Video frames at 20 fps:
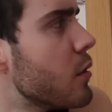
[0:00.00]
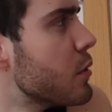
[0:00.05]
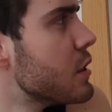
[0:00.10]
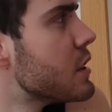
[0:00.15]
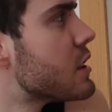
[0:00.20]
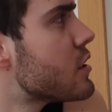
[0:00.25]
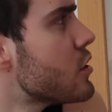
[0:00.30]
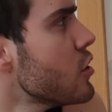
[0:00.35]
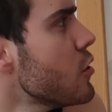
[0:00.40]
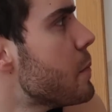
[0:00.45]

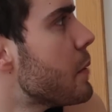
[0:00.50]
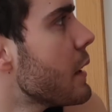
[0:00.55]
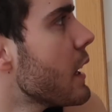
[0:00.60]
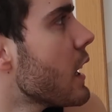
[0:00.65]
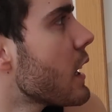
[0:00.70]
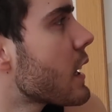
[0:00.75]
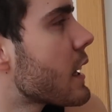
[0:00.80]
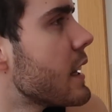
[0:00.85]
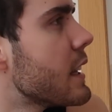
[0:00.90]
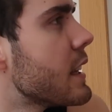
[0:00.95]
We're super
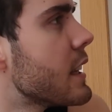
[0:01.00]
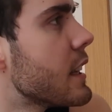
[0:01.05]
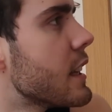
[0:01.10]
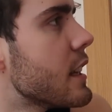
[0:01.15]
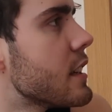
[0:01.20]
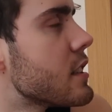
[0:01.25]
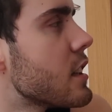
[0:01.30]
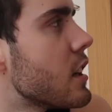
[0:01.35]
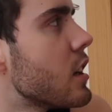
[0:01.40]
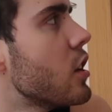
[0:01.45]
lucky that
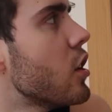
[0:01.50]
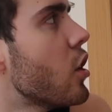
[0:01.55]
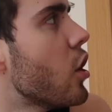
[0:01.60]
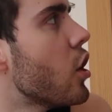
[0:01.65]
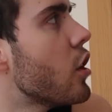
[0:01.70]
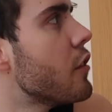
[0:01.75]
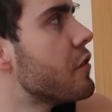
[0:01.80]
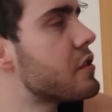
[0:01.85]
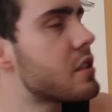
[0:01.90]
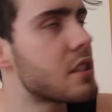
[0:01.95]
there's a
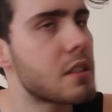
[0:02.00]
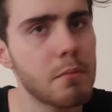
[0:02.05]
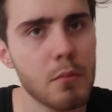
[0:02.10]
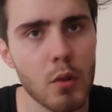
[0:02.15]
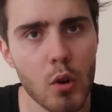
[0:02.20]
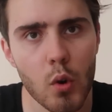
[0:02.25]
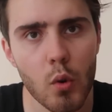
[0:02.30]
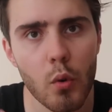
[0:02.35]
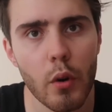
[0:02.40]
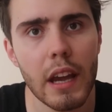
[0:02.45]
lot of
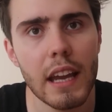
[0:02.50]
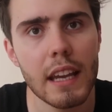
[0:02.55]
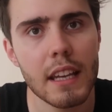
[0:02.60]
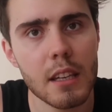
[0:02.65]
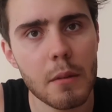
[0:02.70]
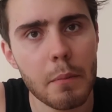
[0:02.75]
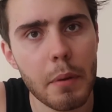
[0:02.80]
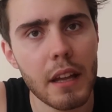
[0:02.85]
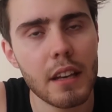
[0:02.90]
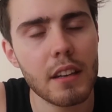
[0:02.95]
small
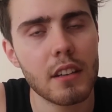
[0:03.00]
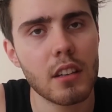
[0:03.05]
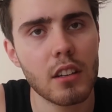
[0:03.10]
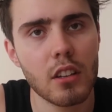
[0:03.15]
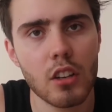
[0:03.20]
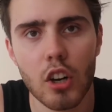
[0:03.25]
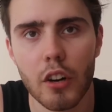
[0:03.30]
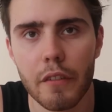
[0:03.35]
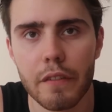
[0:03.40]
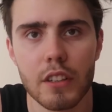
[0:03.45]

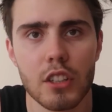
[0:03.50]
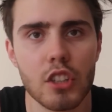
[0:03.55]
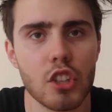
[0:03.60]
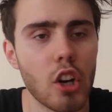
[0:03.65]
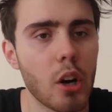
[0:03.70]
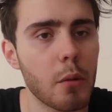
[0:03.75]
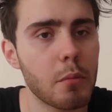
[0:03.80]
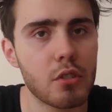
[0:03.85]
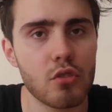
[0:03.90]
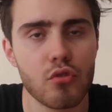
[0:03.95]
independent coffee
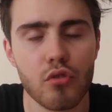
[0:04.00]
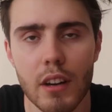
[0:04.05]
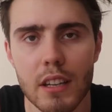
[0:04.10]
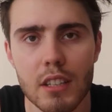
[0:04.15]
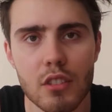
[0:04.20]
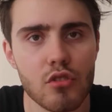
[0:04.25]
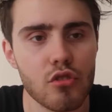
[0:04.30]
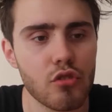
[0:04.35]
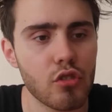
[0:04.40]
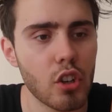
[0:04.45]
shops,
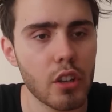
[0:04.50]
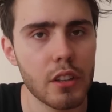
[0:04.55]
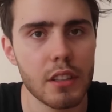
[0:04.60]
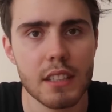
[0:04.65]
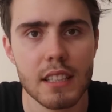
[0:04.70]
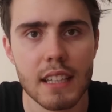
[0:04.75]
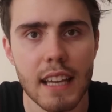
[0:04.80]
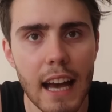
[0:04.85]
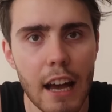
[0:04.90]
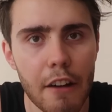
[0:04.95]

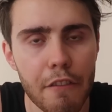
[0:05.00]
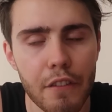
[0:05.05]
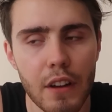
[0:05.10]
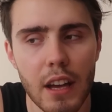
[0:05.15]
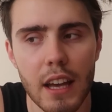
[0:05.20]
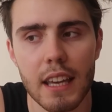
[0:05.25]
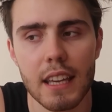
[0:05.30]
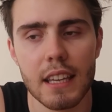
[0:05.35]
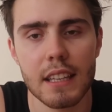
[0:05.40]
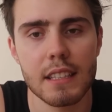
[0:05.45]
restaurants,
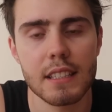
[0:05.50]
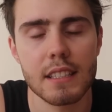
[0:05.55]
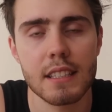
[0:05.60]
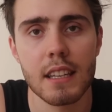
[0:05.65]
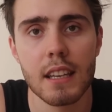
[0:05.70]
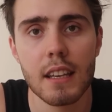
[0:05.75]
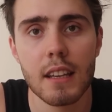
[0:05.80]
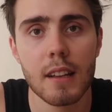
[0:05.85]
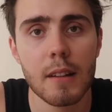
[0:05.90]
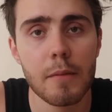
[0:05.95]

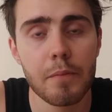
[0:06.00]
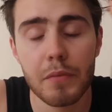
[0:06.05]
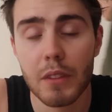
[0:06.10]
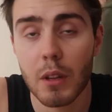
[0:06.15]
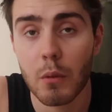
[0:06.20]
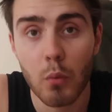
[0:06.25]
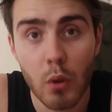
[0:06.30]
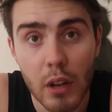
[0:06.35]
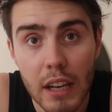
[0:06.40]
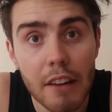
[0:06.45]
cafes,
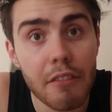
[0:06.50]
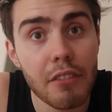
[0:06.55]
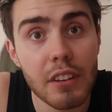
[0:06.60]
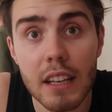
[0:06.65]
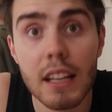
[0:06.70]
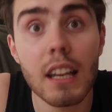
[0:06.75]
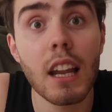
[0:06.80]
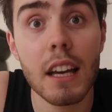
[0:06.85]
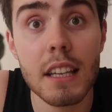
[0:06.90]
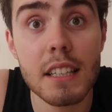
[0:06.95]
whatever
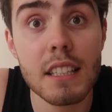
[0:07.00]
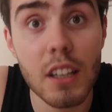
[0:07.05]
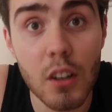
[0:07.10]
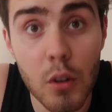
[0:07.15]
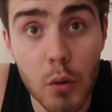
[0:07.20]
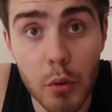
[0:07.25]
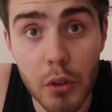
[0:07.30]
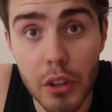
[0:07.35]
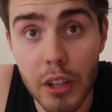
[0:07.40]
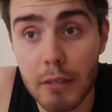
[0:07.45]
you like to
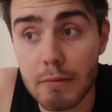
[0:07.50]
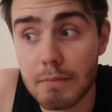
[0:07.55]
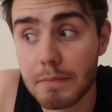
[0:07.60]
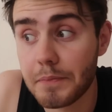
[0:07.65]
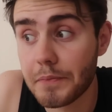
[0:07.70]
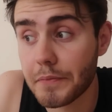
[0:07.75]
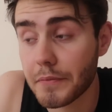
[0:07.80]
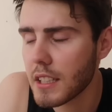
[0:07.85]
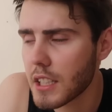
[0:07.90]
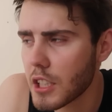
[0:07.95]
call
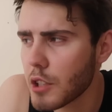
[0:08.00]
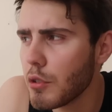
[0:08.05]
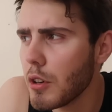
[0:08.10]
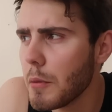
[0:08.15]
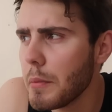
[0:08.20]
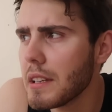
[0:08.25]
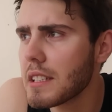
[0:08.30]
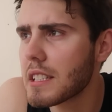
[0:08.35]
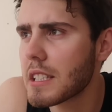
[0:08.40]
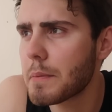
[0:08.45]
them. So
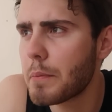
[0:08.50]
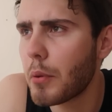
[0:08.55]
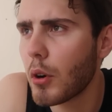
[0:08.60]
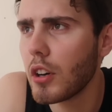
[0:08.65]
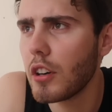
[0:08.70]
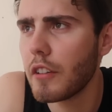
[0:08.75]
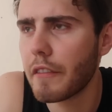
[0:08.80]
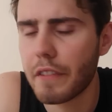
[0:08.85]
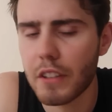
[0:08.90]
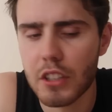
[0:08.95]
we're a bit
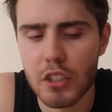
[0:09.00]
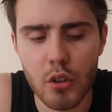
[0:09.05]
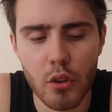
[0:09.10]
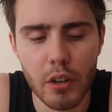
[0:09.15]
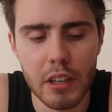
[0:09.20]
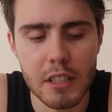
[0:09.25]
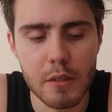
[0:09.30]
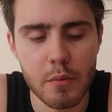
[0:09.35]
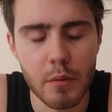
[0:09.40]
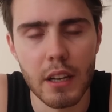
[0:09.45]
spoilt for
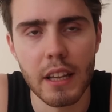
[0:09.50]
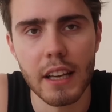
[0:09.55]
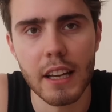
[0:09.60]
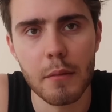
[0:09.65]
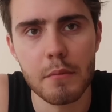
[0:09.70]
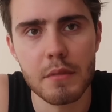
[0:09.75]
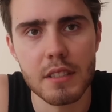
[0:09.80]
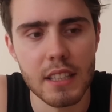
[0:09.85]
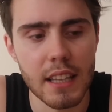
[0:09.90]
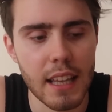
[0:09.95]
choice when it
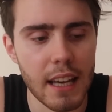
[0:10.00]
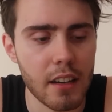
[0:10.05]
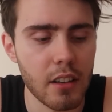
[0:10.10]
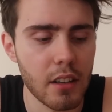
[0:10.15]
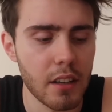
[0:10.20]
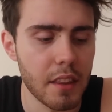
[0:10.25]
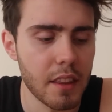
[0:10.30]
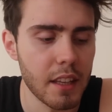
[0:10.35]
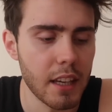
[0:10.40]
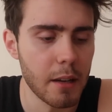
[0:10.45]
comes to that
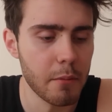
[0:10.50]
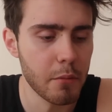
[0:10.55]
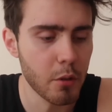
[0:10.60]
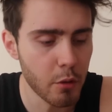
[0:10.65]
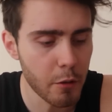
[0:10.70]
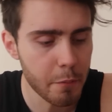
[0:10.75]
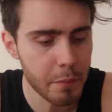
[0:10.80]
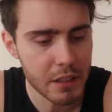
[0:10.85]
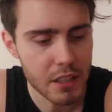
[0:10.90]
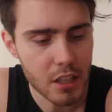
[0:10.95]
kind of thing. But
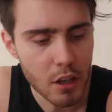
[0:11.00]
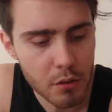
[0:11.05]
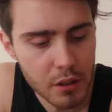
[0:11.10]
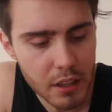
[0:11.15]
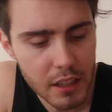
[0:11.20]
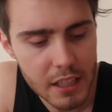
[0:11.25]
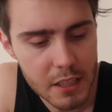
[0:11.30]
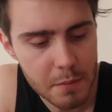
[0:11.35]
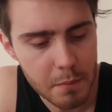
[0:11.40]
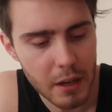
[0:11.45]
we've been
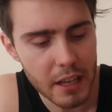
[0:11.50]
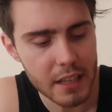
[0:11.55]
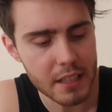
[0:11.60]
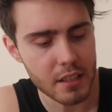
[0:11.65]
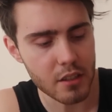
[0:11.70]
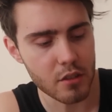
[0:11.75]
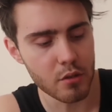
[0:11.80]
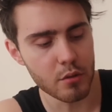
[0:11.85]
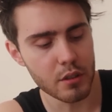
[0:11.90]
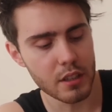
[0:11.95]
told that this
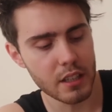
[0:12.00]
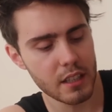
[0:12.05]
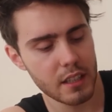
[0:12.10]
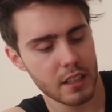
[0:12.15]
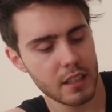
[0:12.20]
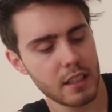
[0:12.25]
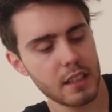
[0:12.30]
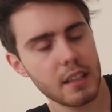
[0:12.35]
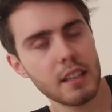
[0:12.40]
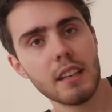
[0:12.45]
place called
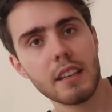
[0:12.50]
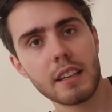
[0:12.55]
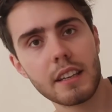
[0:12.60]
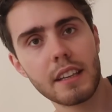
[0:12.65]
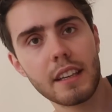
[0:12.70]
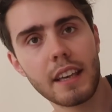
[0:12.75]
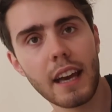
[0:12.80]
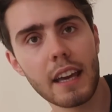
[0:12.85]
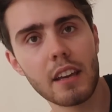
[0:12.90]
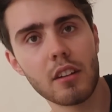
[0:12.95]

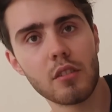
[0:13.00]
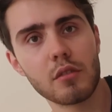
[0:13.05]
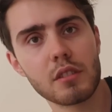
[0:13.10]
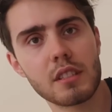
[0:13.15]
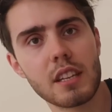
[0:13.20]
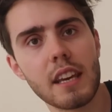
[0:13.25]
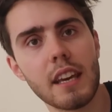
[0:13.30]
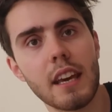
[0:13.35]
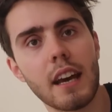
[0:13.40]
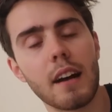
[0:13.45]

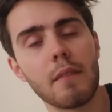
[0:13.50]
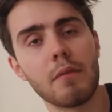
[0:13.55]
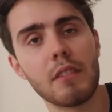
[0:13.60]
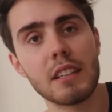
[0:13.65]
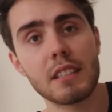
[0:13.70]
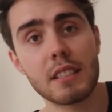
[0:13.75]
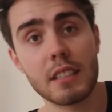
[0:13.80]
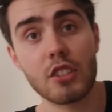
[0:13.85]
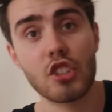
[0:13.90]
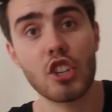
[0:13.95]
Gail's here.
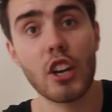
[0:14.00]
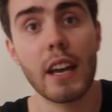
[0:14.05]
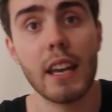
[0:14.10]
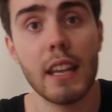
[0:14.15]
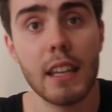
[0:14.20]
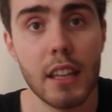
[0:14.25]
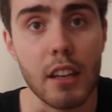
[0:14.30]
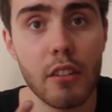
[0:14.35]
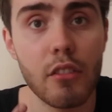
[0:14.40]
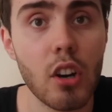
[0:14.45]
It's a
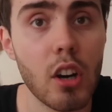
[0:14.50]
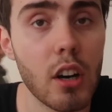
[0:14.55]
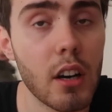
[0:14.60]
chain. There